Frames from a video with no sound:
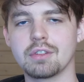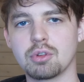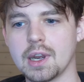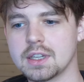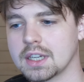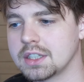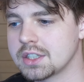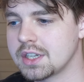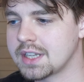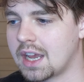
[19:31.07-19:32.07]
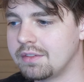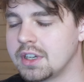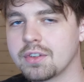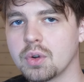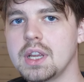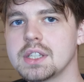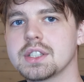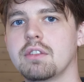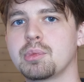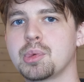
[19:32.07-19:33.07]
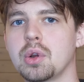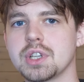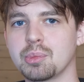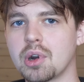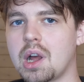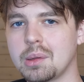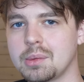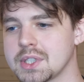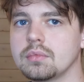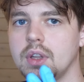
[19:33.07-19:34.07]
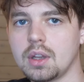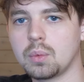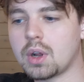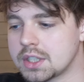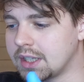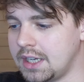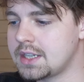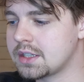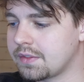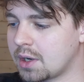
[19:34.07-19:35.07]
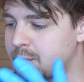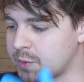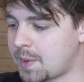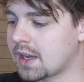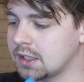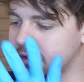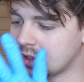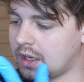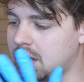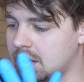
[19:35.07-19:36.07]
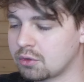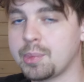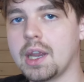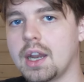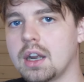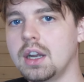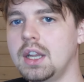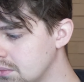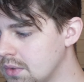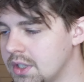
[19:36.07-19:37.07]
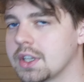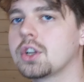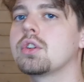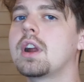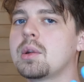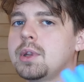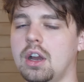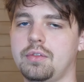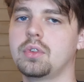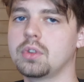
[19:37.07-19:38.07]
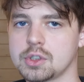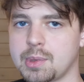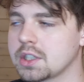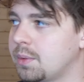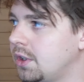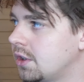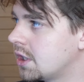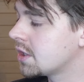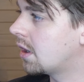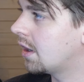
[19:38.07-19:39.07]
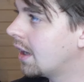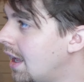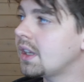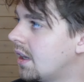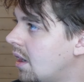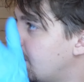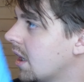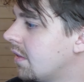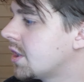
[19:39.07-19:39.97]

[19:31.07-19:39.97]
repair technicians have different ways of approaching problems, and watching each of their perspectives on repair is incredibly helpful, especially when you're just starting. And I'm going to give a